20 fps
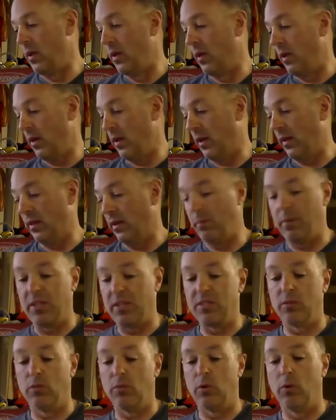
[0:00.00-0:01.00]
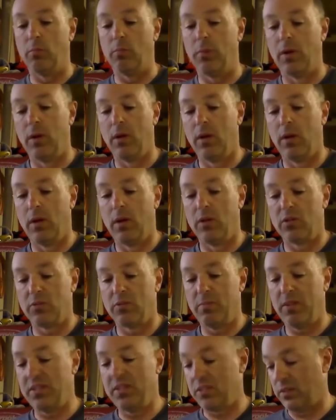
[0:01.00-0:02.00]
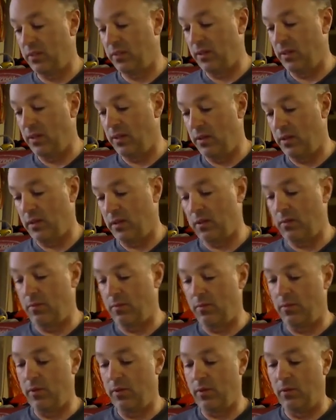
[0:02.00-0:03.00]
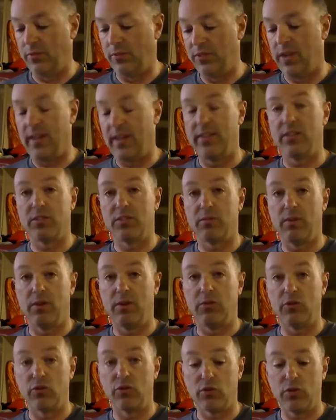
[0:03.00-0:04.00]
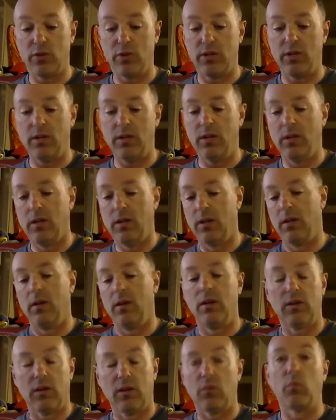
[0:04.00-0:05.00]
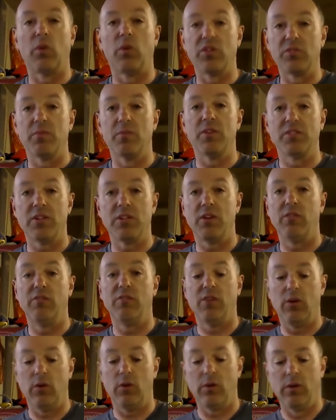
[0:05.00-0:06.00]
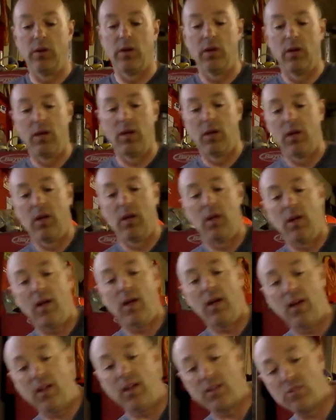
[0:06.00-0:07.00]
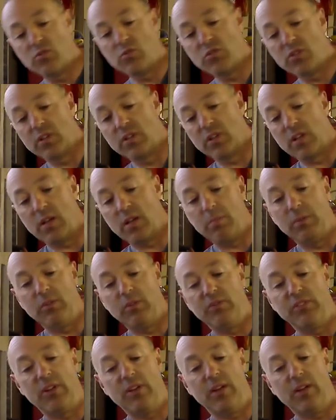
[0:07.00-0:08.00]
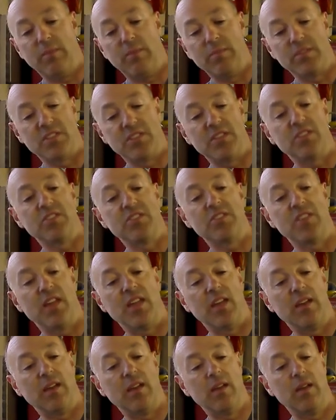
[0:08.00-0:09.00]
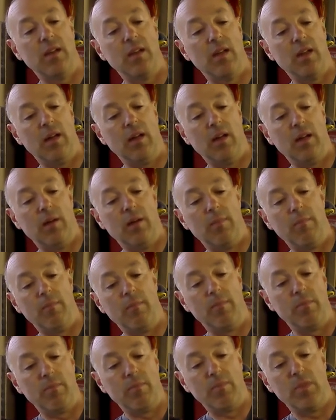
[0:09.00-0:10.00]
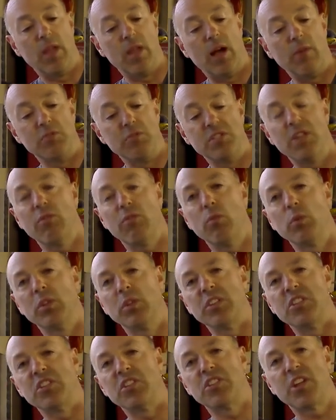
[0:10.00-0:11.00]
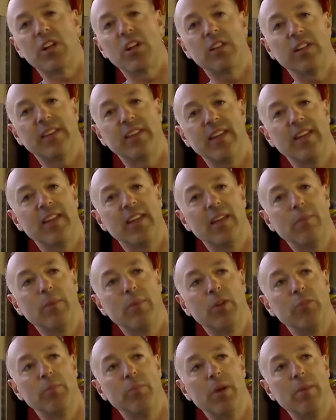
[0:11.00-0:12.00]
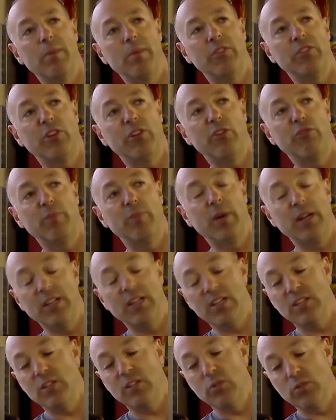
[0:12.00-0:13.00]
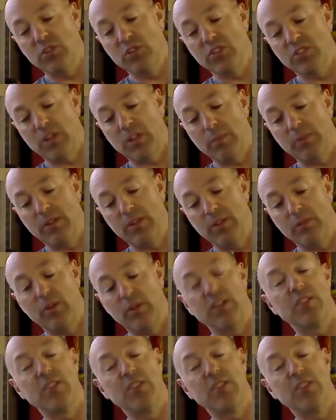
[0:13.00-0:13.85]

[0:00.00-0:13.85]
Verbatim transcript: and then a piece of rope. So basically, you know, tie this around a tree, could winch myself out. I used it a couple of times since then. Um, I was never really stuck like that again when I was by myself, but I did use this a couple times when I didn't